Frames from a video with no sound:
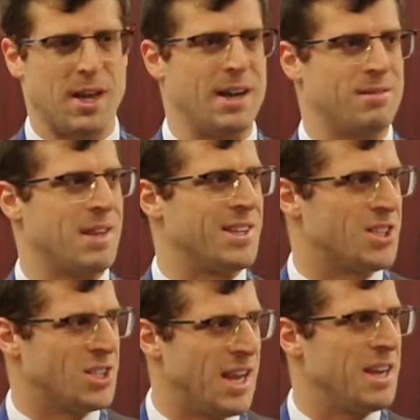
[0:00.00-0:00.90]
that
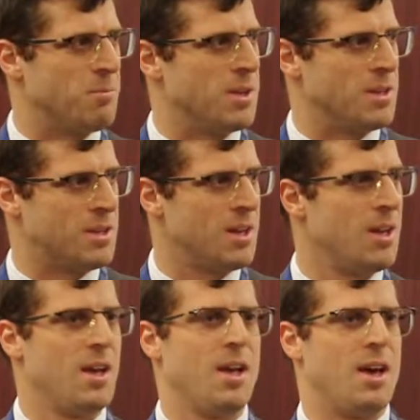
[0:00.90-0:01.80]
statement,
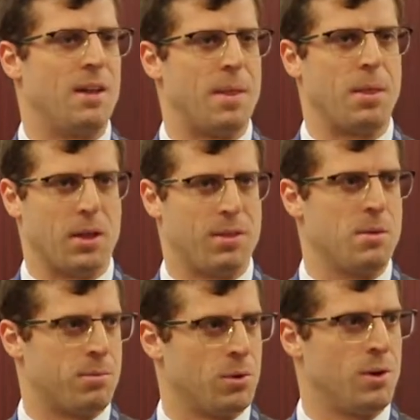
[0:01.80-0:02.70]
that the
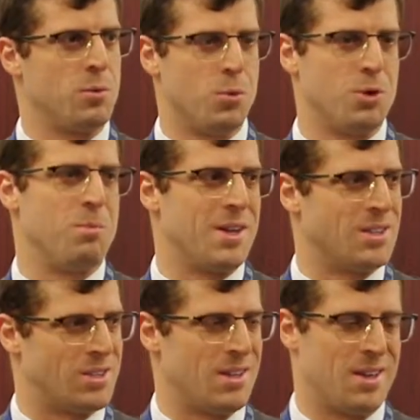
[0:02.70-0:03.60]
employee would be
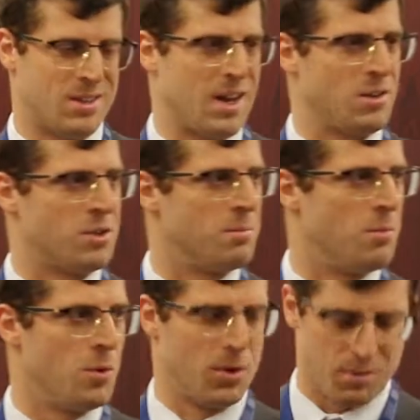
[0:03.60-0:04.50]
entitled to
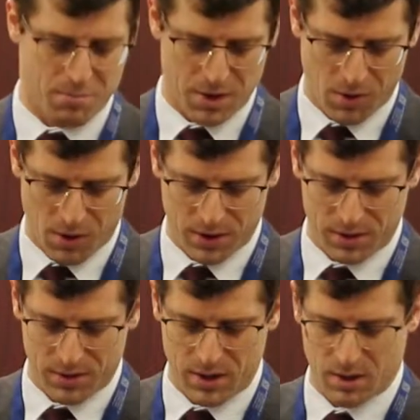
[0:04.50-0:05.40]
more
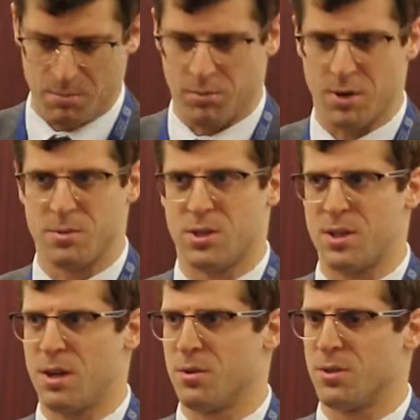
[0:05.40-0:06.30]
beyond the Employment
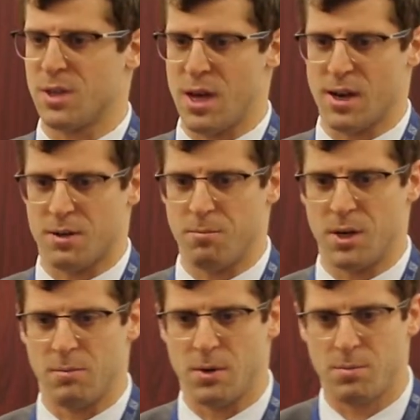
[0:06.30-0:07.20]
Standards Act
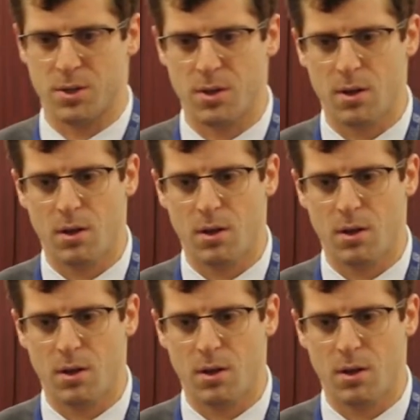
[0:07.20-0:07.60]
minimums.